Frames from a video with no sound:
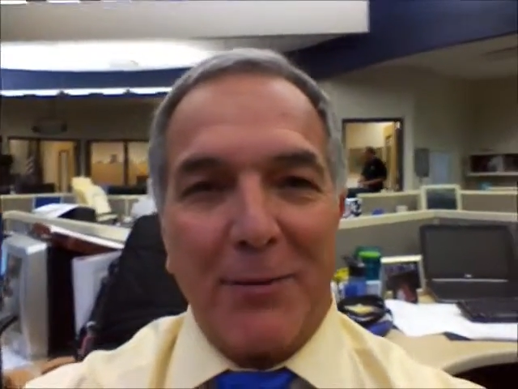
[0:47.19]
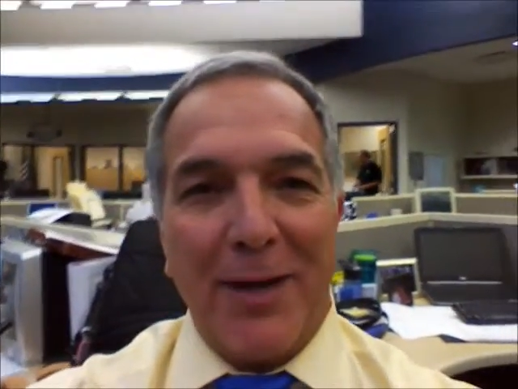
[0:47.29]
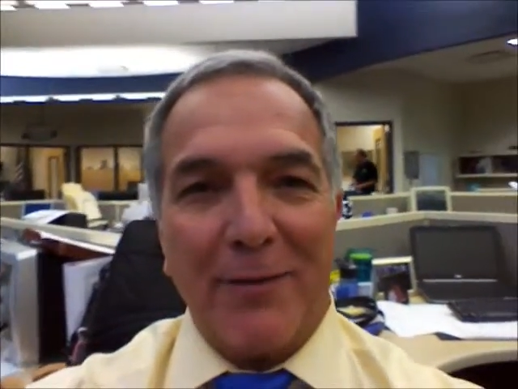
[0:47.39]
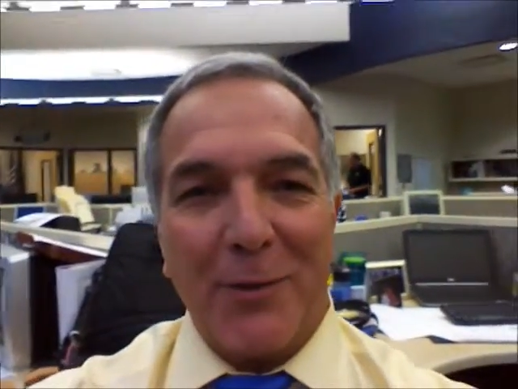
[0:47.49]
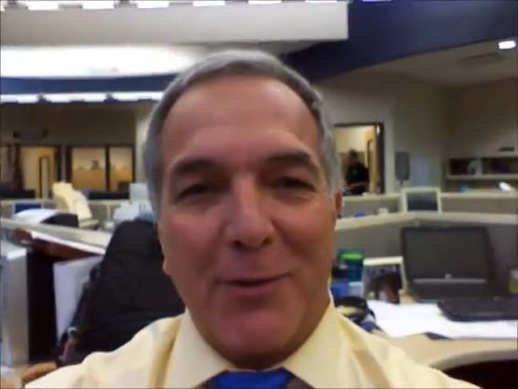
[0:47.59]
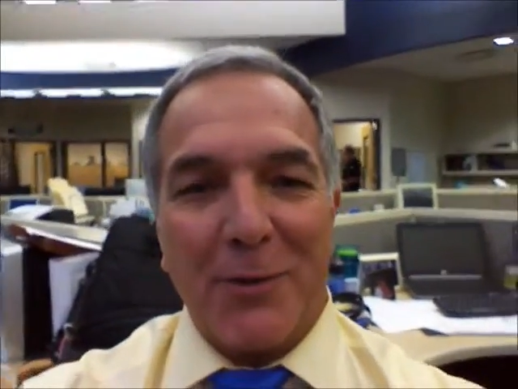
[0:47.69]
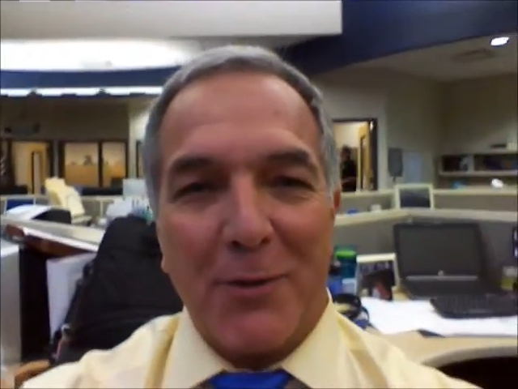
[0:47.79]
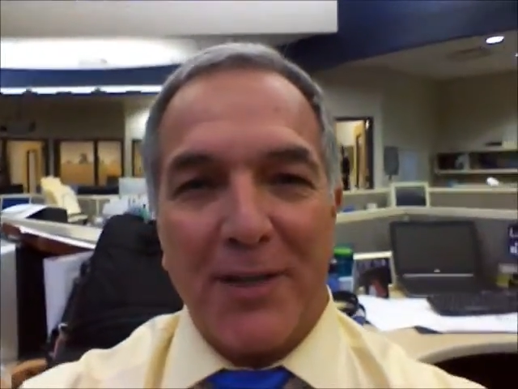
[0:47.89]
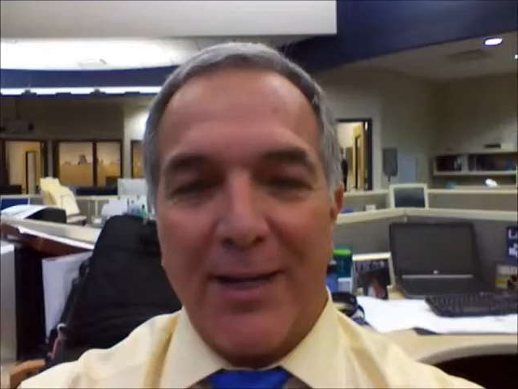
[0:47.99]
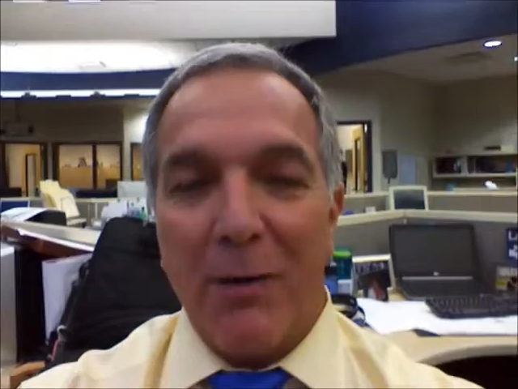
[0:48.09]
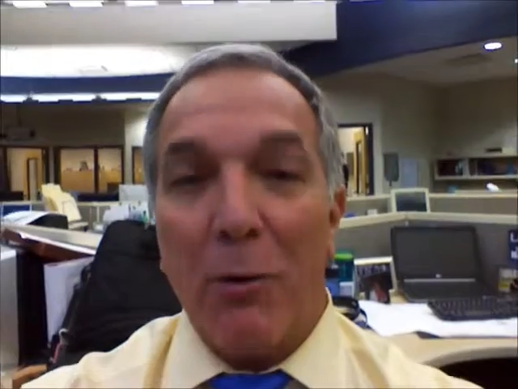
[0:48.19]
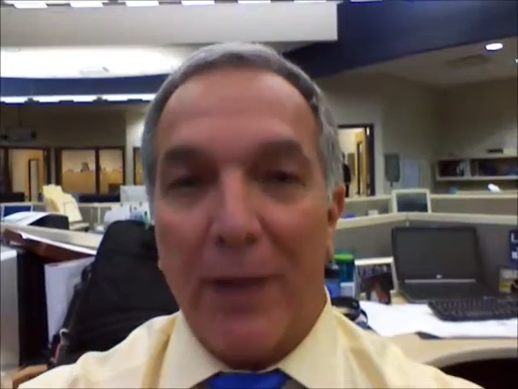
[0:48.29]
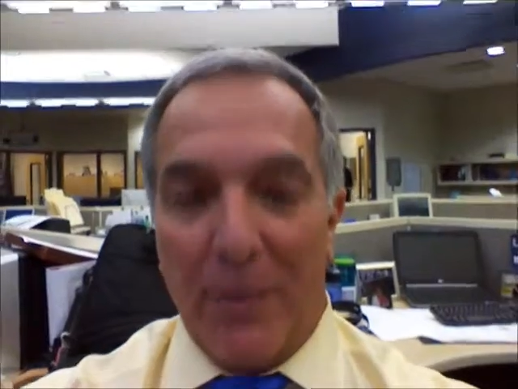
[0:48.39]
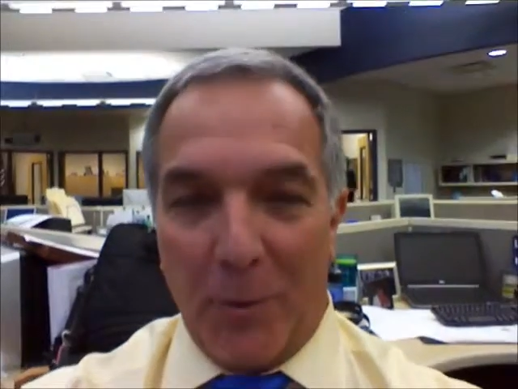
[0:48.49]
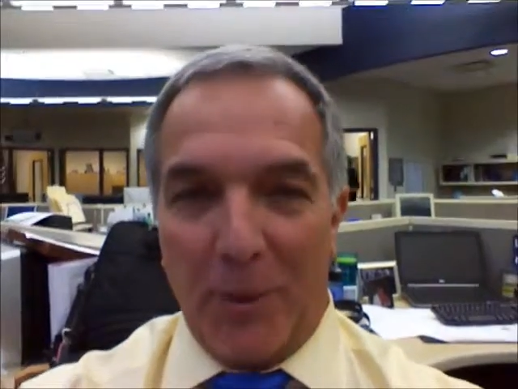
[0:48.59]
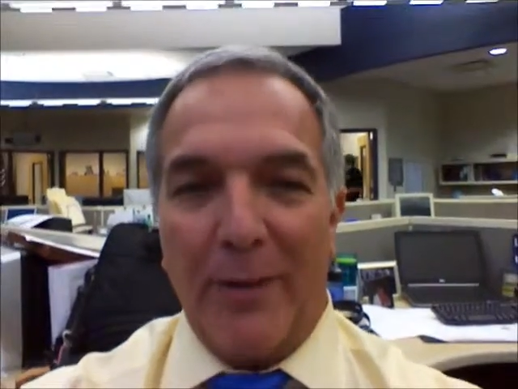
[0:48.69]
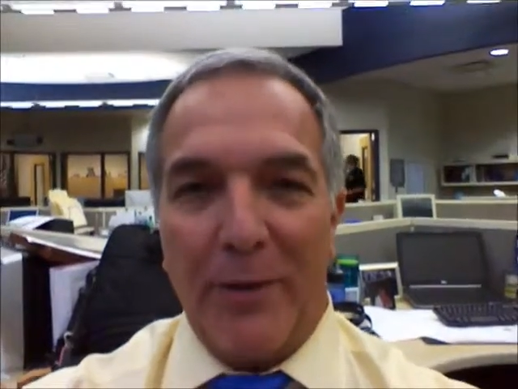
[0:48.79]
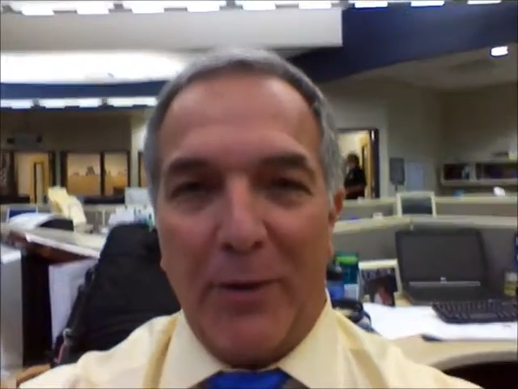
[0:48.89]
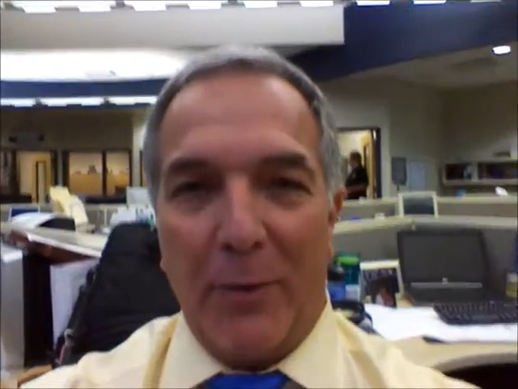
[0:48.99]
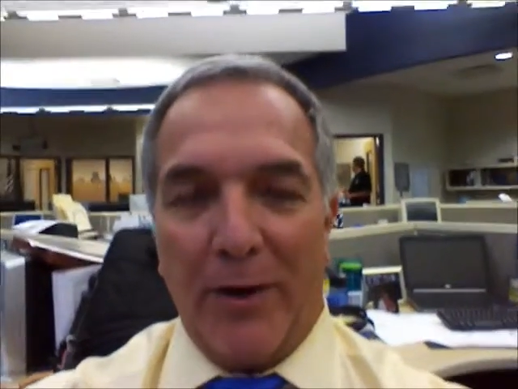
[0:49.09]
So we have those stories and a whole lot more
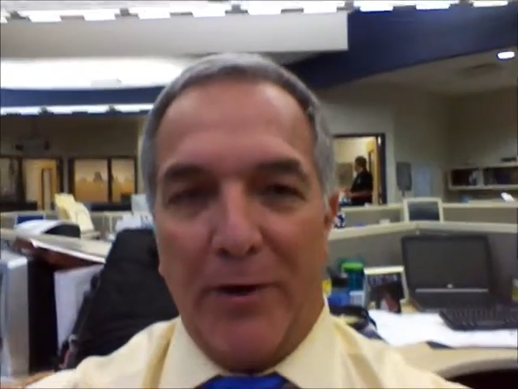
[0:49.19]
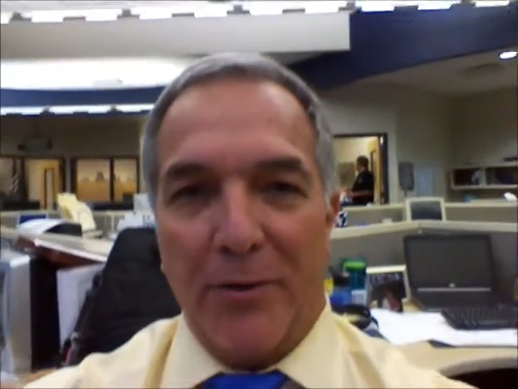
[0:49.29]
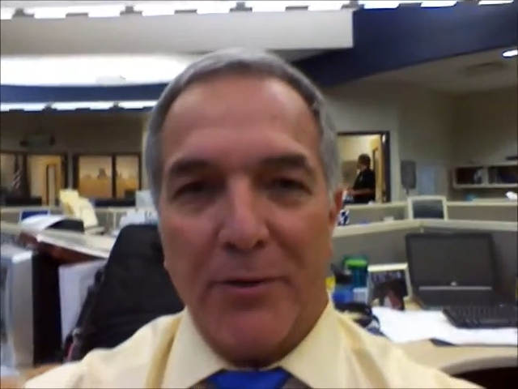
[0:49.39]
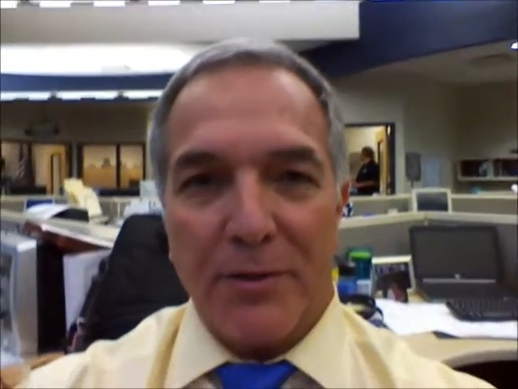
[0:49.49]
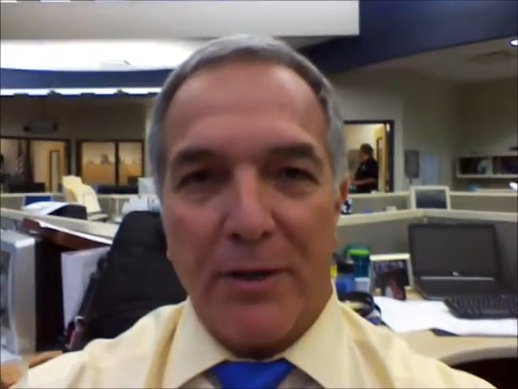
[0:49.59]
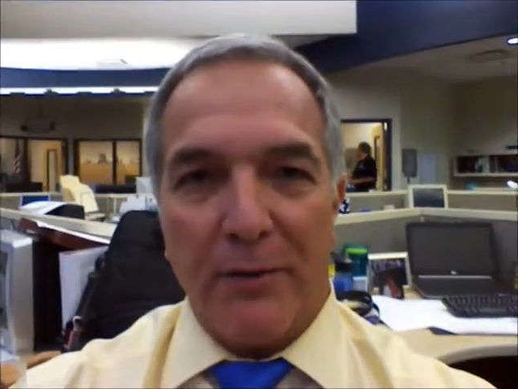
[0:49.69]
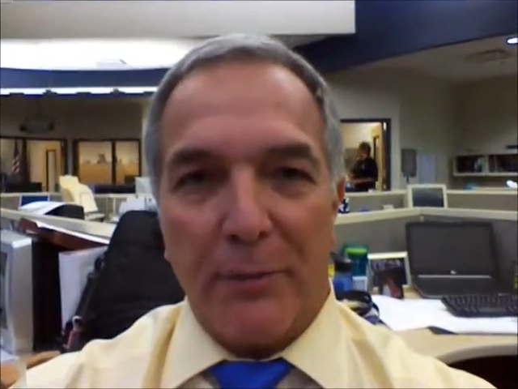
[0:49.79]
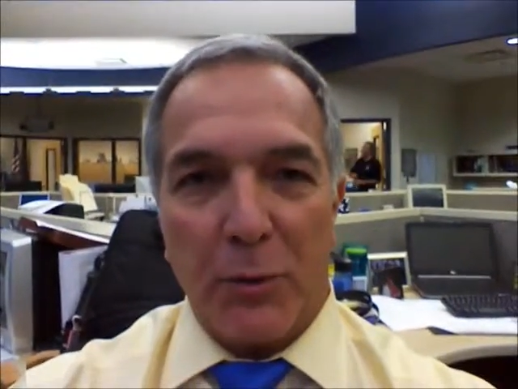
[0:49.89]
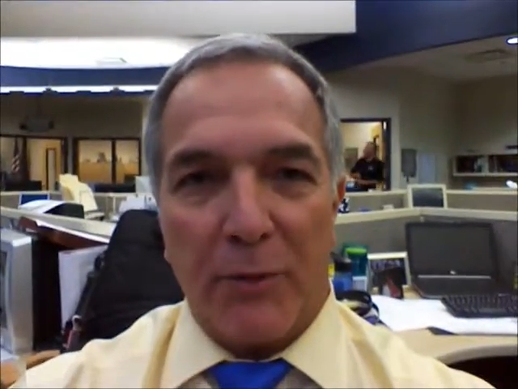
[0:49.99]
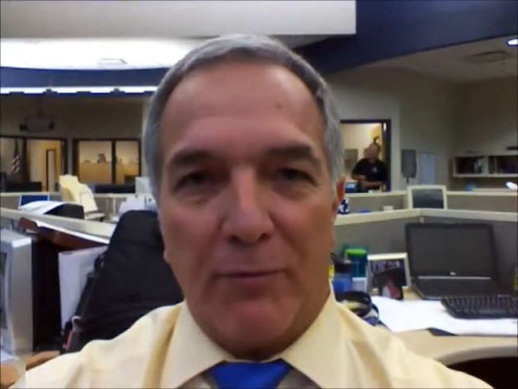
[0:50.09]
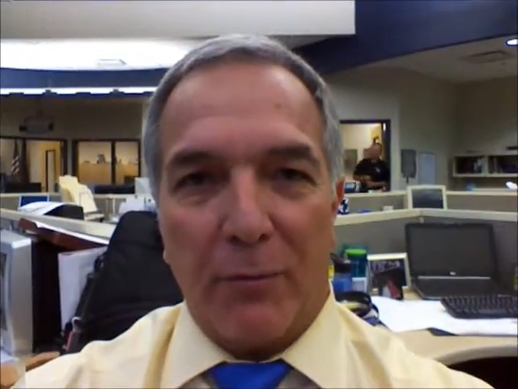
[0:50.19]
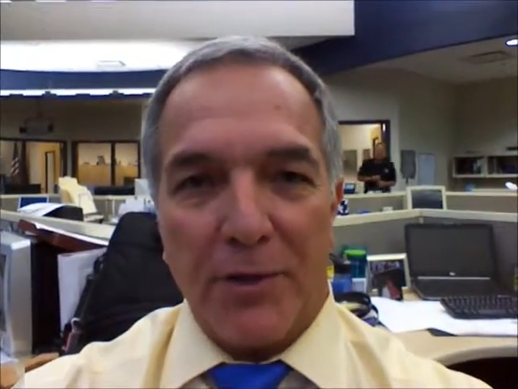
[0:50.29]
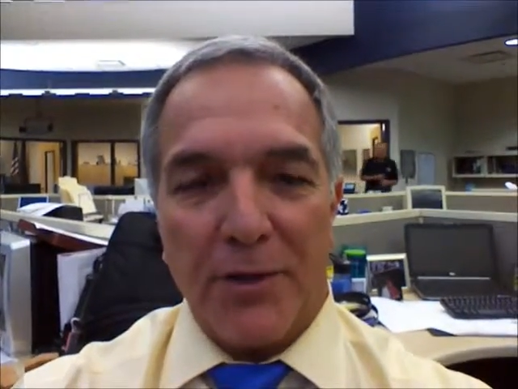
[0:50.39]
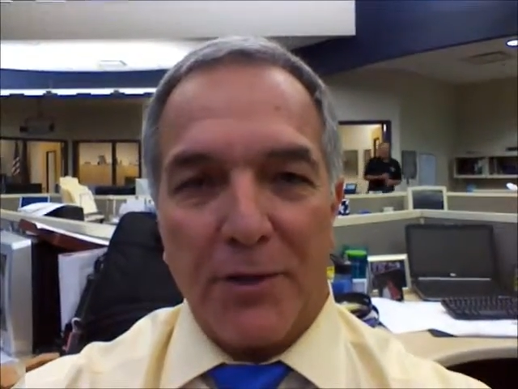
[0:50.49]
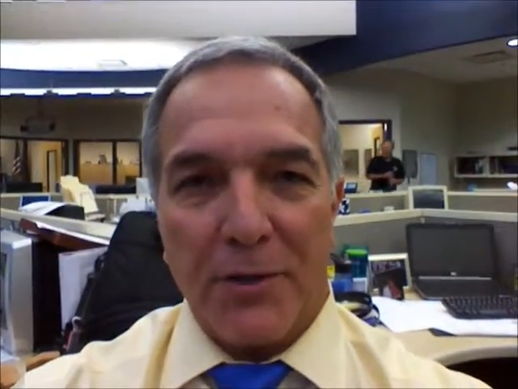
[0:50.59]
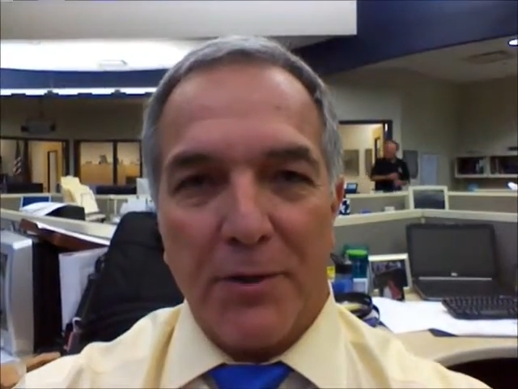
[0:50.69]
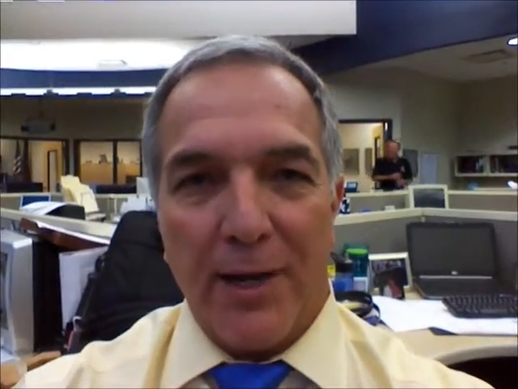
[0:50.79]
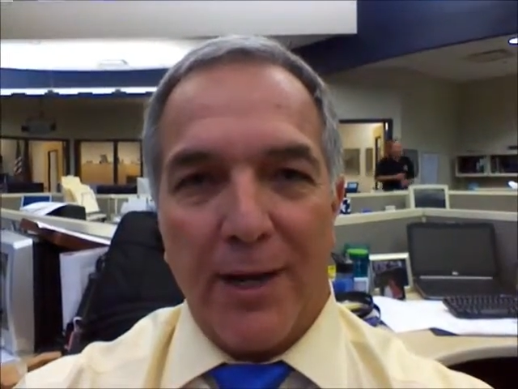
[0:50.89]
coming your way on our news this evening between 4 and 6:30.